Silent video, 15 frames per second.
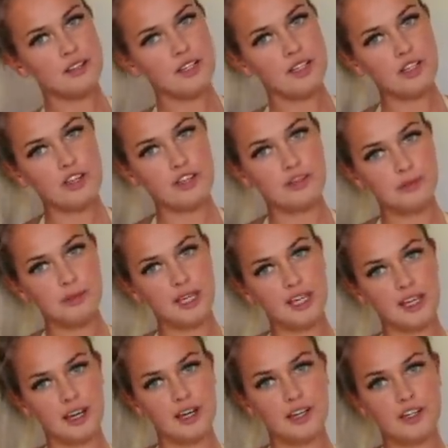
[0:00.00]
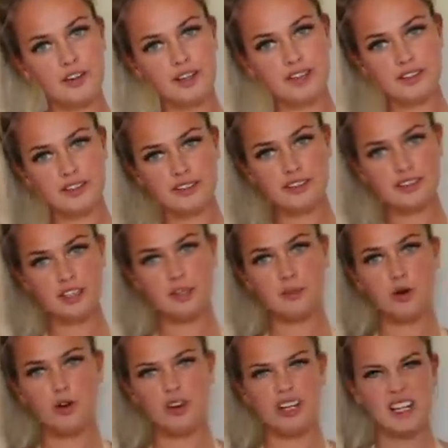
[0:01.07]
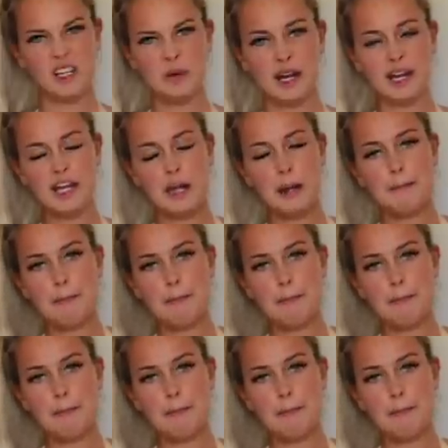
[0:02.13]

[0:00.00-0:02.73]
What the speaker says: it'd just be nicer to see them on anyway.